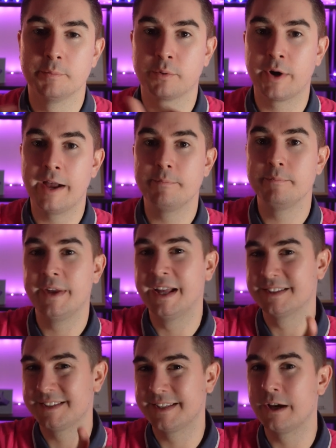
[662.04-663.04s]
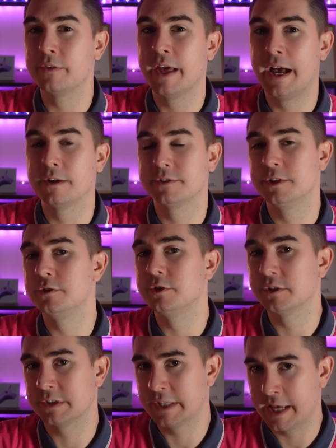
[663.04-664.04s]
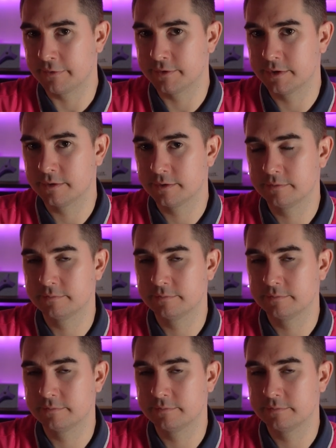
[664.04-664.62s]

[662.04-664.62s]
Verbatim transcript: prep and sell the house that you just left.